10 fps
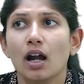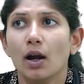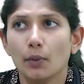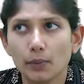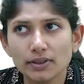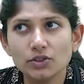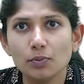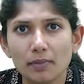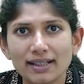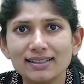which
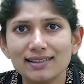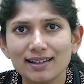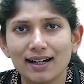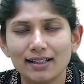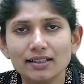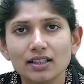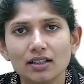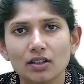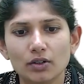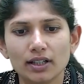meant that,
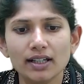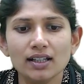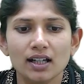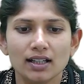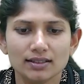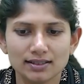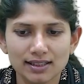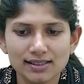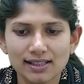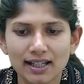okay,
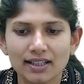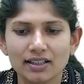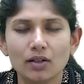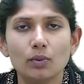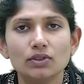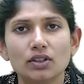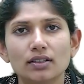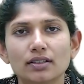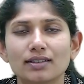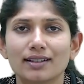this area was
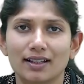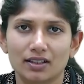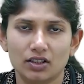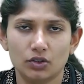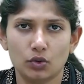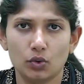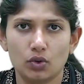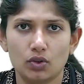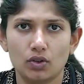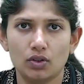under their control.
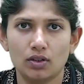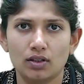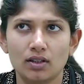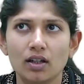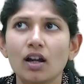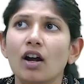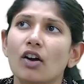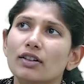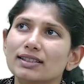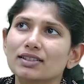
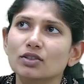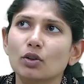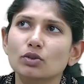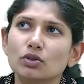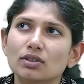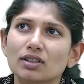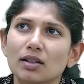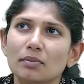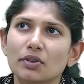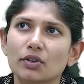Okay, this is also the
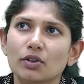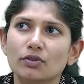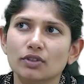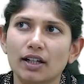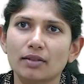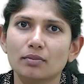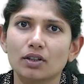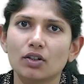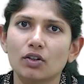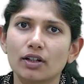same period of time,
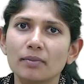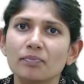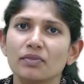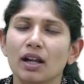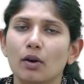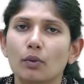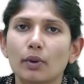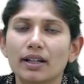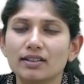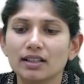okay,
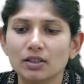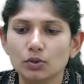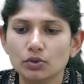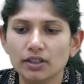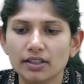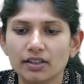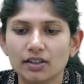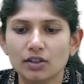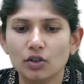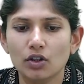where they looted
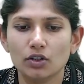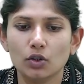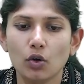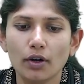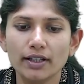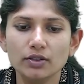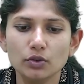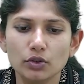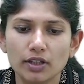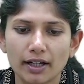your
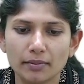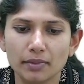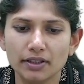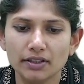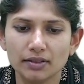Kohinoor diamond.